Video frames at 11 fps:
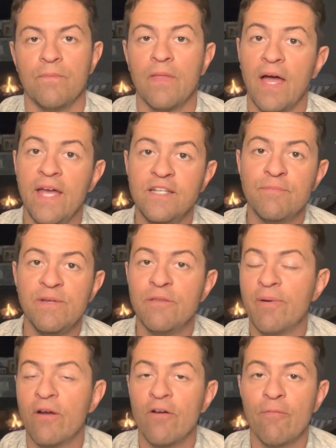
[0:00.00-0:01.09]
I hate to be the
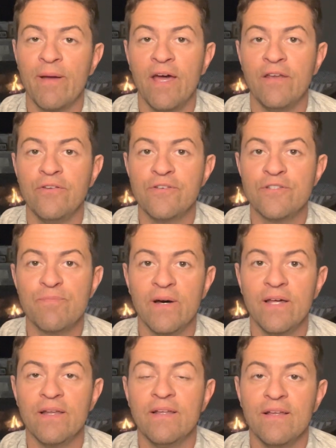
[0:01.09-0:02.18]
bearer of bad news,
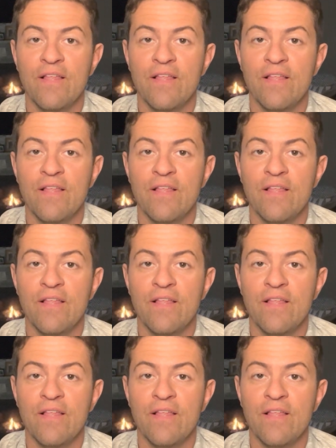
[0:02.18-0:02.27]
but